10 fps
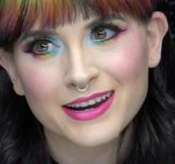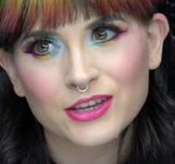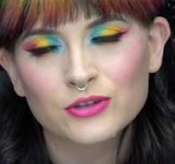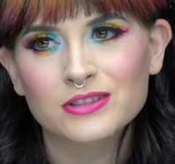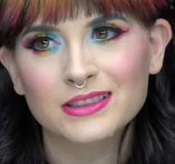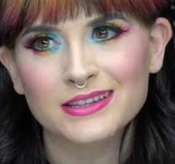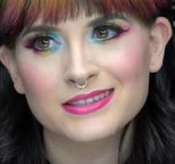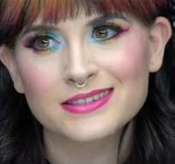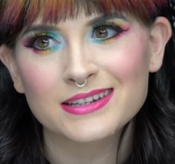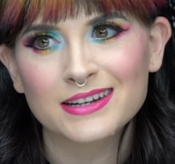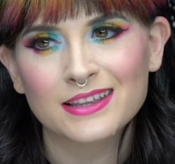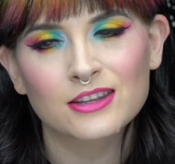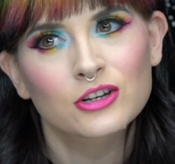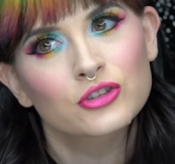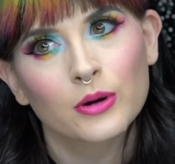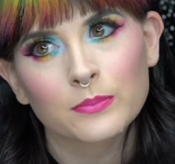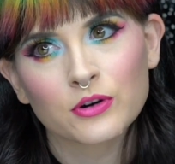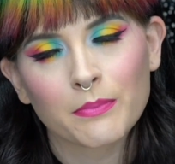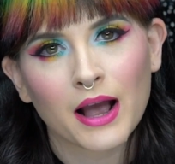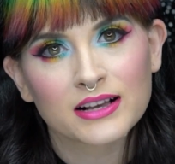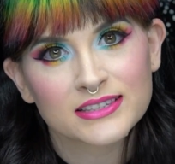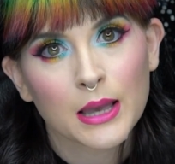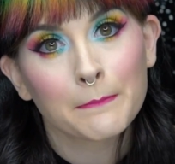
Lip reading: use listed in the description box